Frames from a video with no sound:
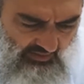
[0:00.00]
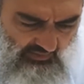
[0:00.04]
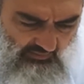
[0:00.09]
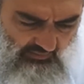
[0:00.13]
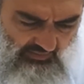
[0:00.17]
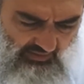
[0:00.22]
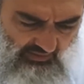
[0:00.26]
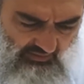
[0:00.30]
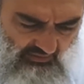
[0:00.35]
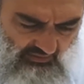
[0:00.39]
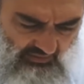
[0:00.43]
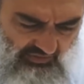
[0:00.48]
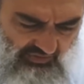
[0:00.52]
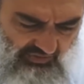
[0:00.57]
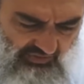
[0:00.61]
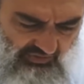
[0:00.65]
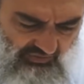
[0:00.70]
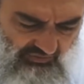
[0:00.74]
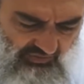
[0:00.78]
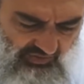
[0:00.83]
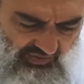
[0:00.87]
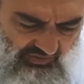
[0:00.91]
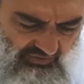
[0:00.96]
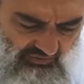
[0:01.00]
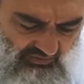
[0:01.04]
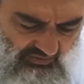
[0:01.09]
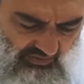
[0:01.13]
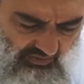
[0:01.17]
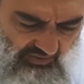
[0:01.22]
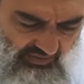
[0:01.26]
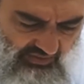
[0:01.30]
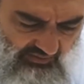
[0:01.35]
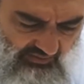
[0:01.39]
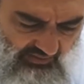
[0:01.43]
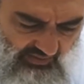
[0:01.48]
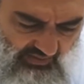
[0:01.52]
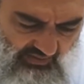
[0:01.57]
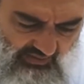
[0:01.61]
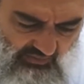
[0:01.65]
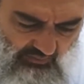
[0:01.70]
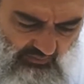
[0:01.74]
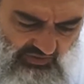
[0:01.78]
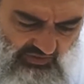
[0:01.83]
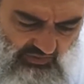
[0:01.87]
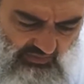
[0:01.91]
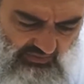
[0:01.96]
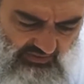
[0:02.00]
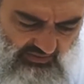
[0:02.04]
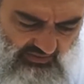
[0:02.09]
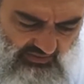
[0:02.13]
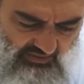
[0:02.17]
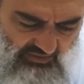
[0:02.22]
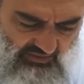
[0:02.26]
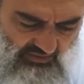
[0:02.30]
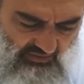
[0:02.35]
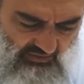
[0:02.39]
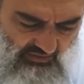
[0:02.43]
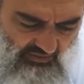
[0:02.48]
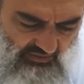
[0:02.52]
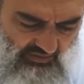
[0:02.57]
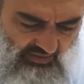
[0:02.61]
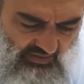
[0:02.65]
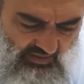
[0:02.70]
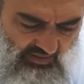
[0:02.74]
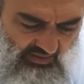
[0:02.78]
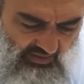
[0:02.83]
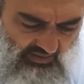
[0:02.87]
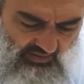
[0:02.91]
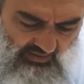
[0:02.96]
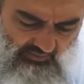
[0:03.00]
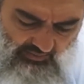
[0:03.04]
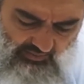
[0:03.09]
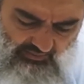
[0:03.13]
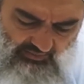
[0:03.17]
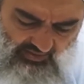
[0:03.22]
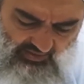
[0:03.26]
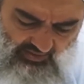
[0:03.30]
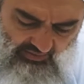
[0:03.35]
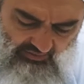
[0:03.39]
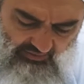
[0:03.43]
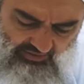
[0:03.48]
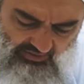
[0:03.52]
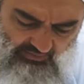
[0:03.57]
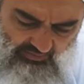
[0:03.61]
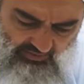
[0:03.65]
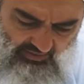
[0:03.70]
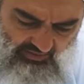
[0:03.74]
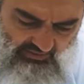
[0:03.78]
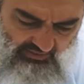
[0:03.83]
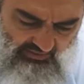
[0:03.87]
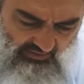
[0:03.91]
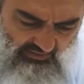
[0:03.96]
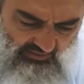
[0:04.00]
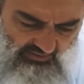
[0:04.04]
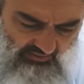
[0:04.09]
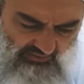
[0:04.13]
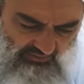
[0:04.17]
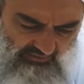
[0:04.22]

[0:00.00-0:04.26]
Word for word: And we acknowledge the traditional owners of the land in which we teach and learn, and we pay our respects to the